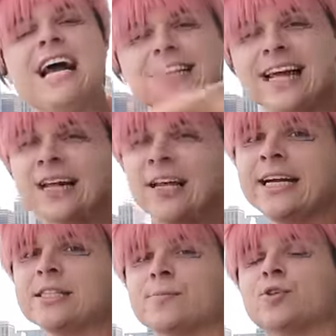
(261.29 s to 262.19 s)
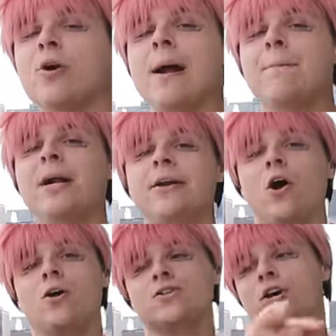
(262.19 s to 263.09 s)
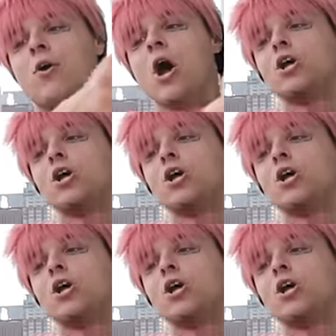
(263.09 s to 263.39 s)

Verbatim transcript: hit that like and subscribe button. Also,